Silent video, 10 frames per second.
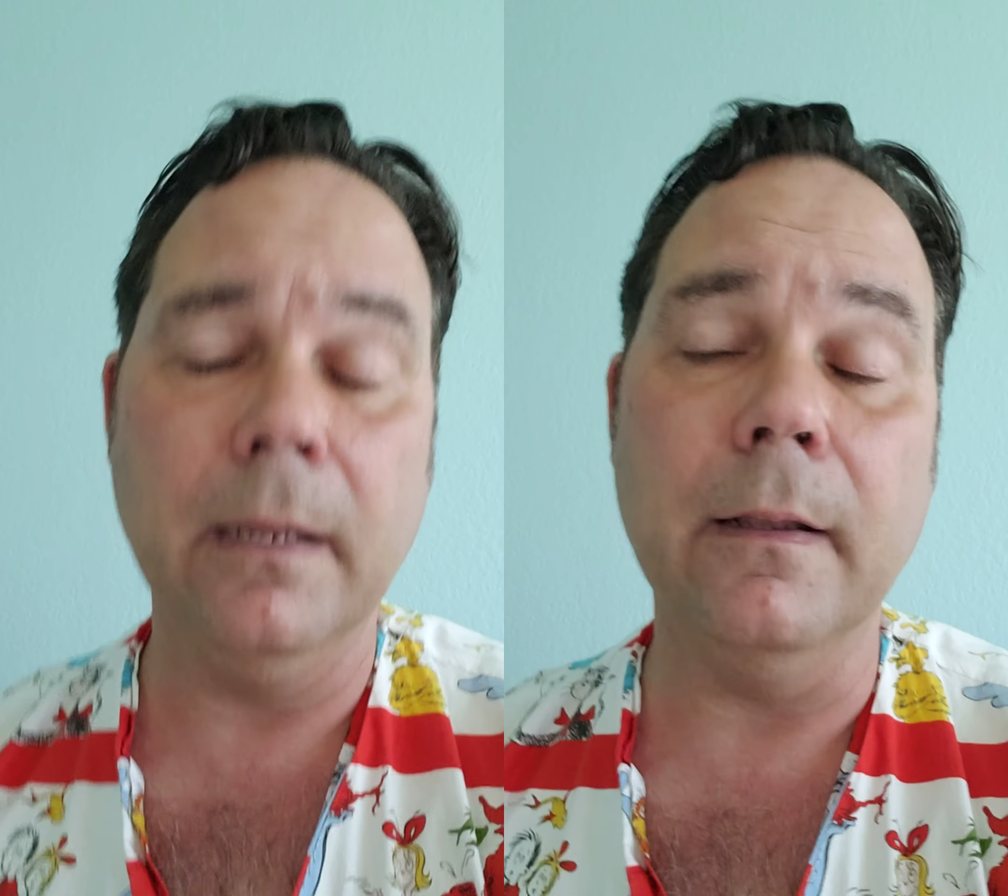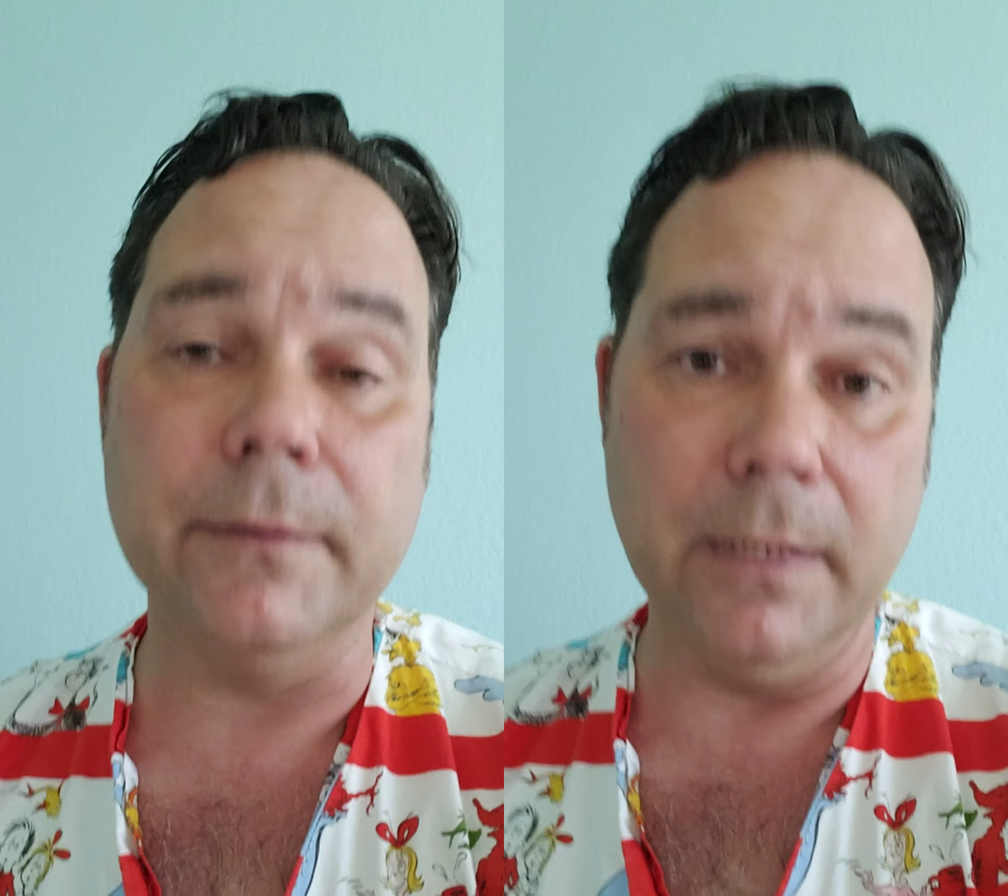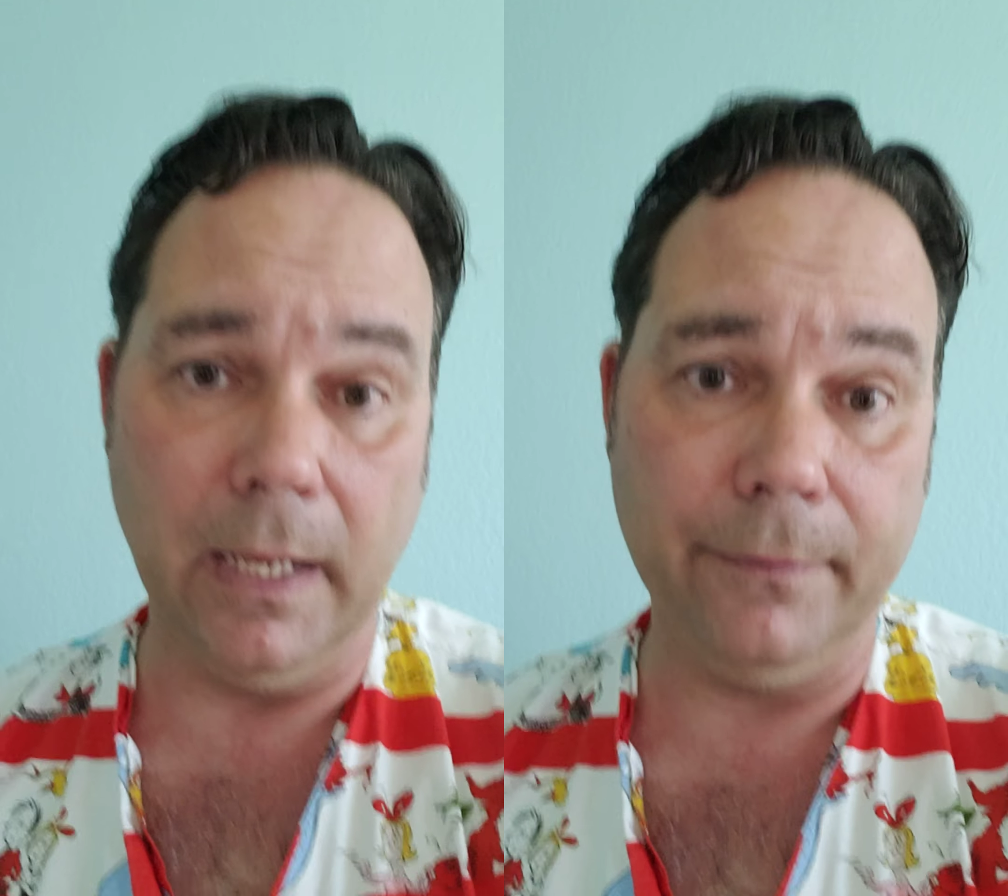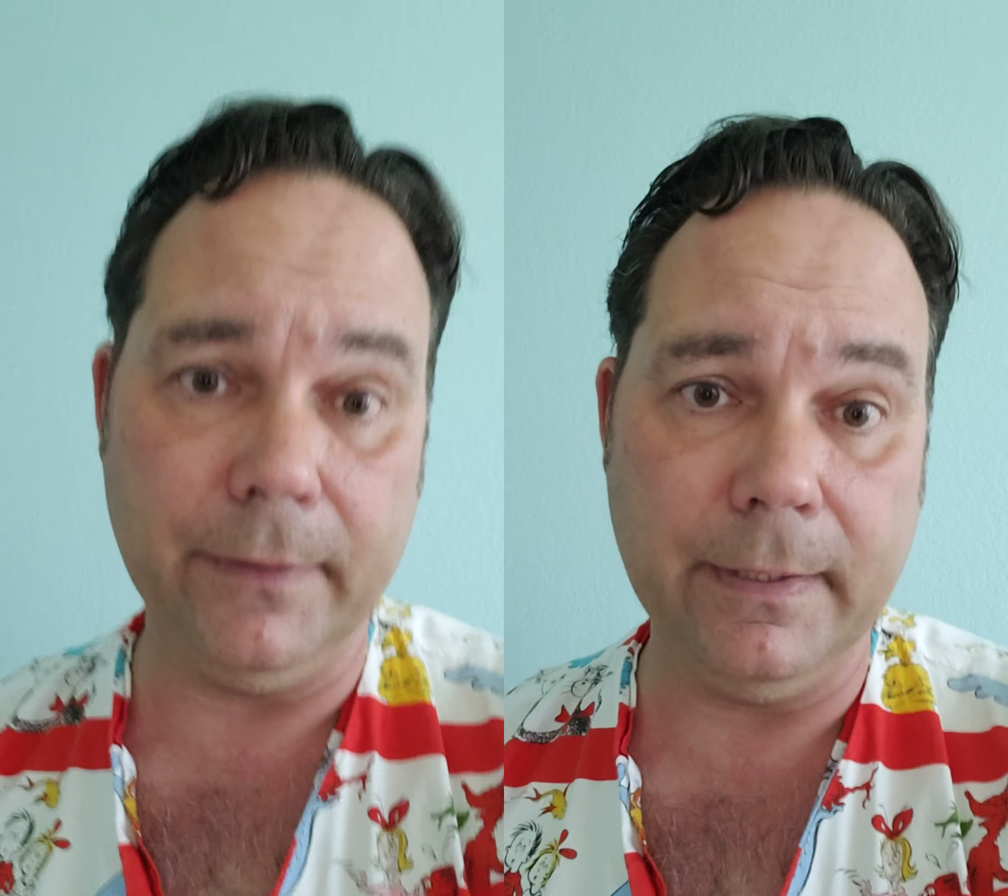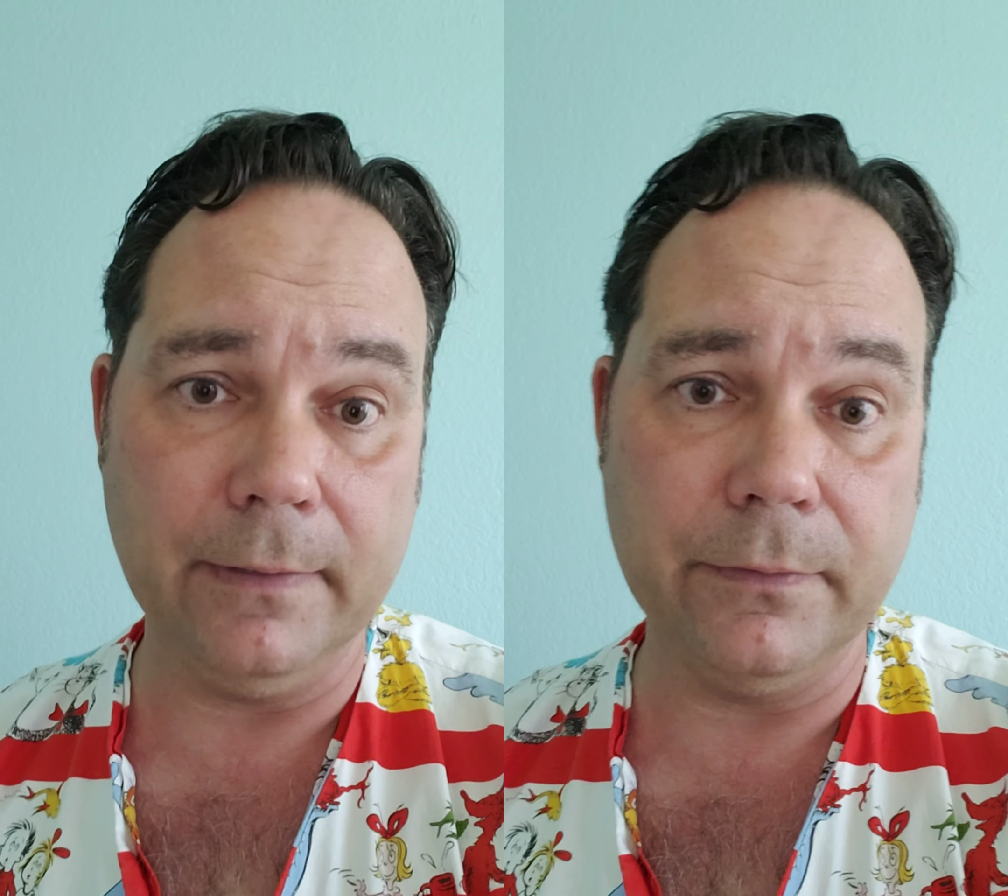That's not
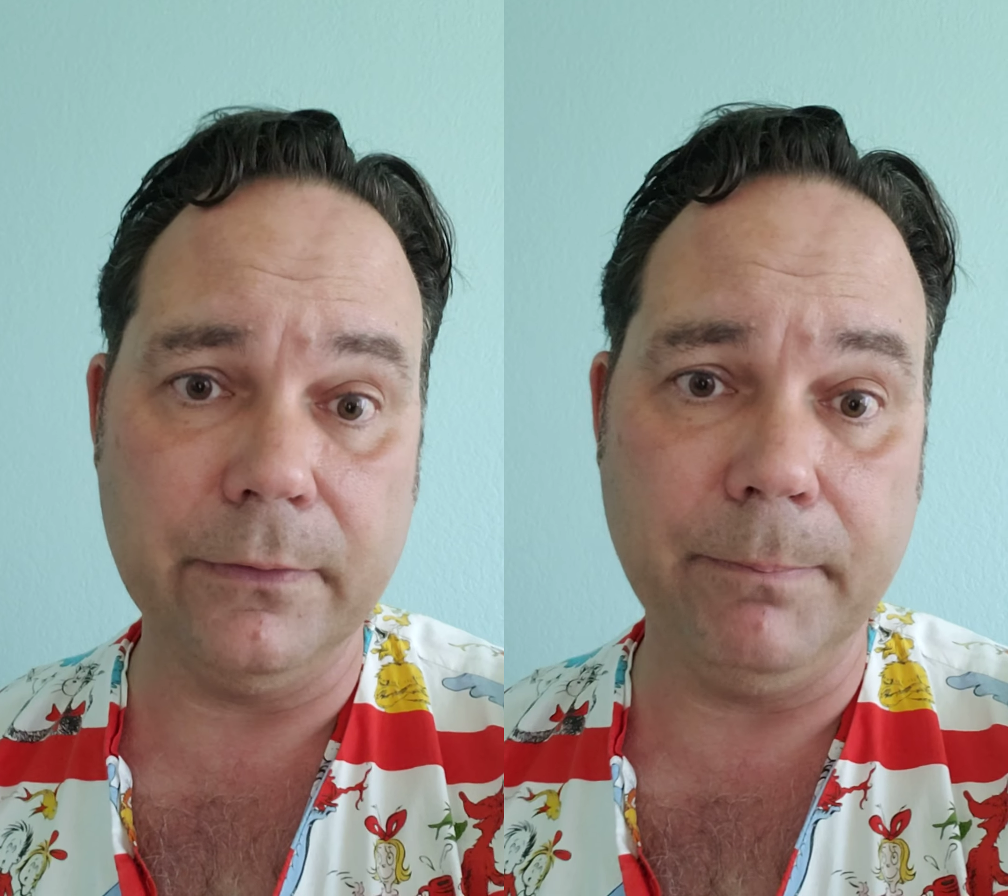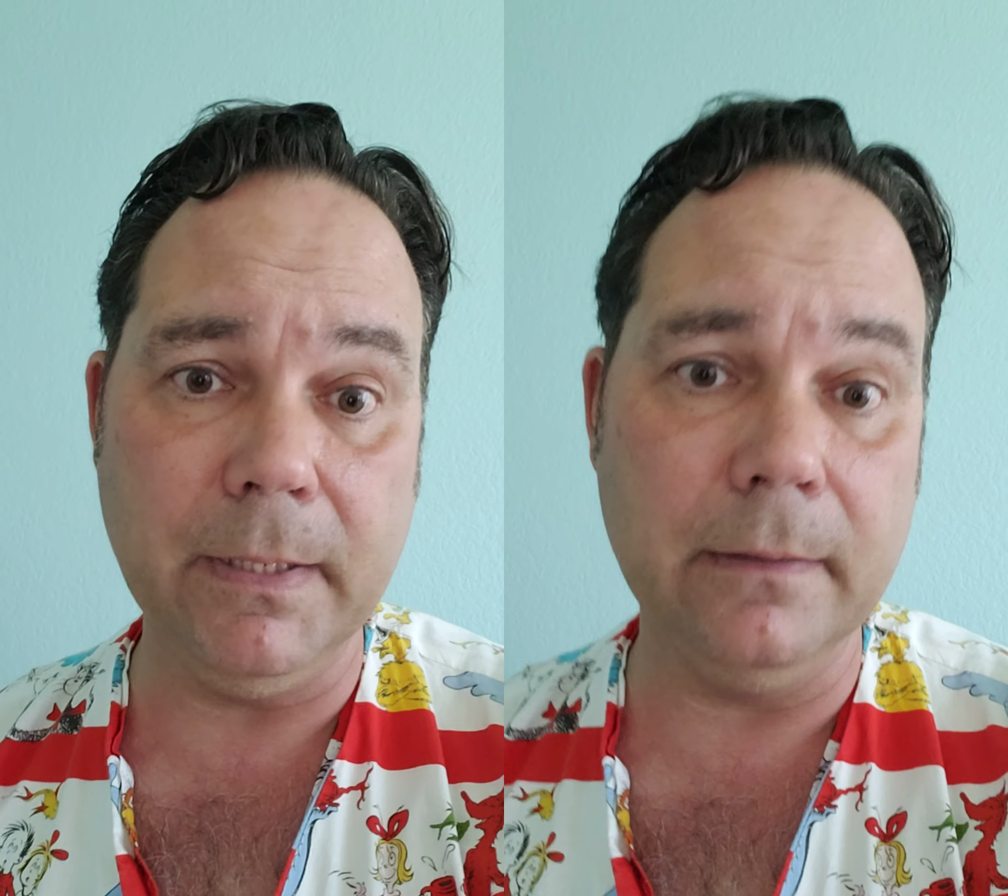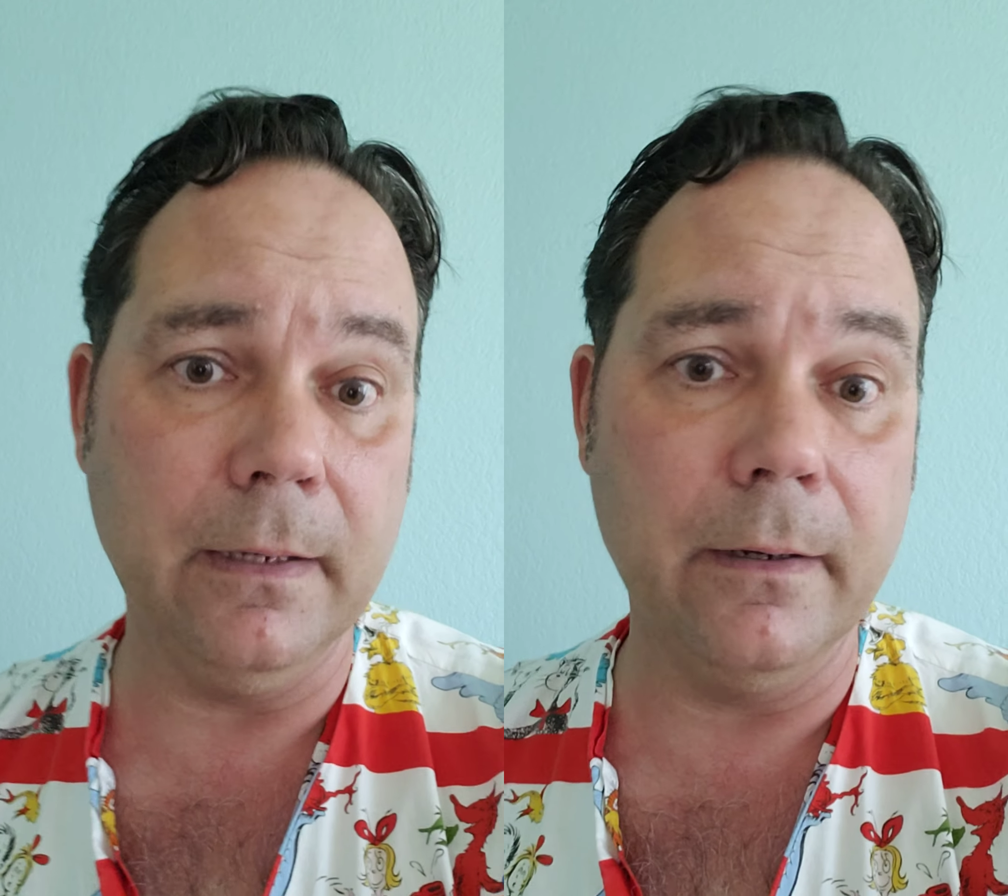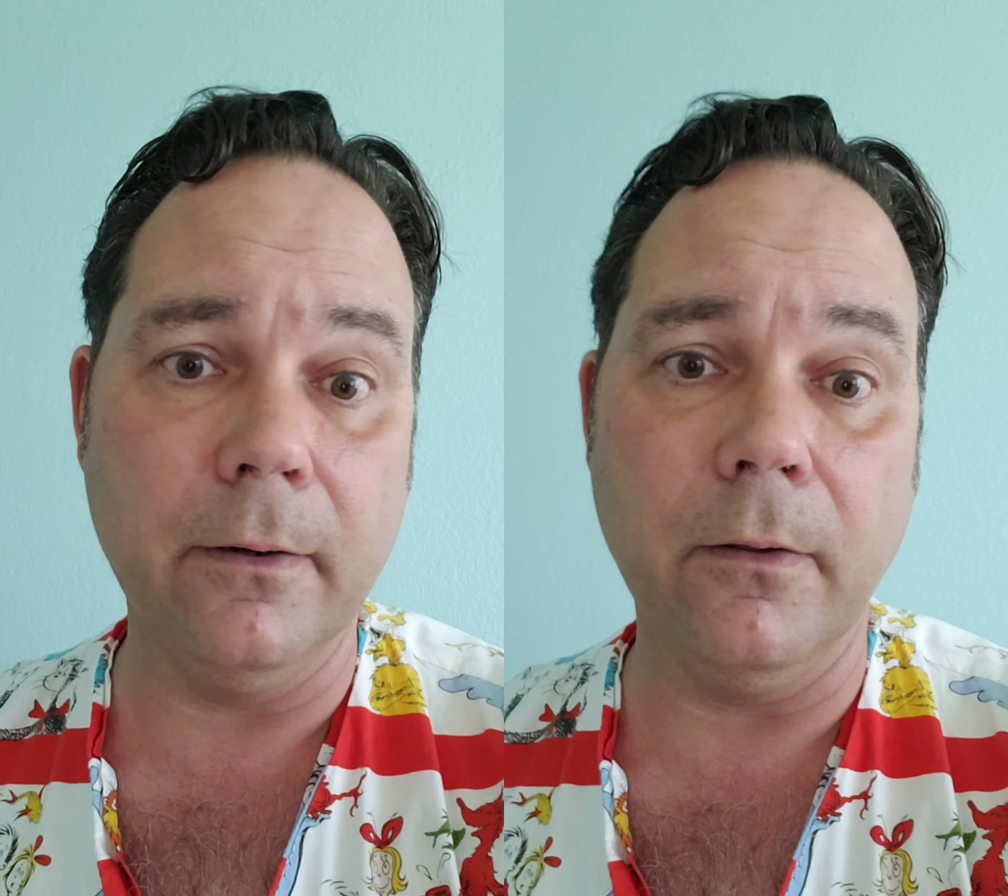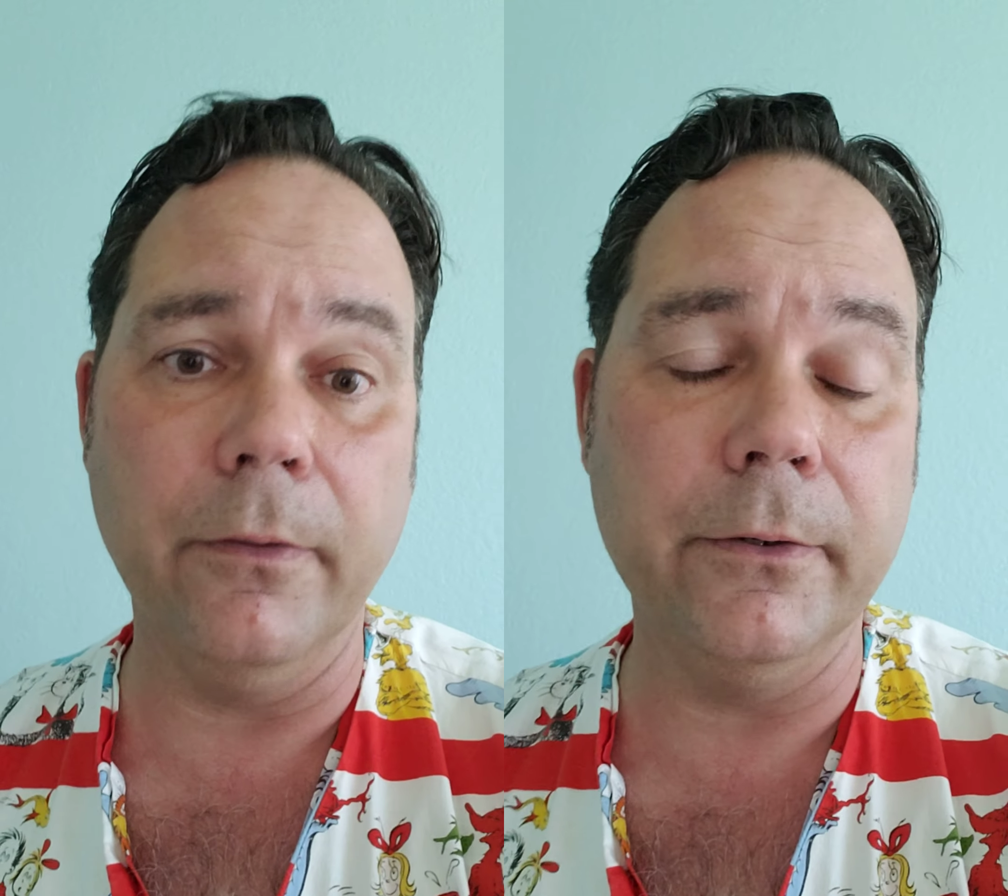the test that's being done in all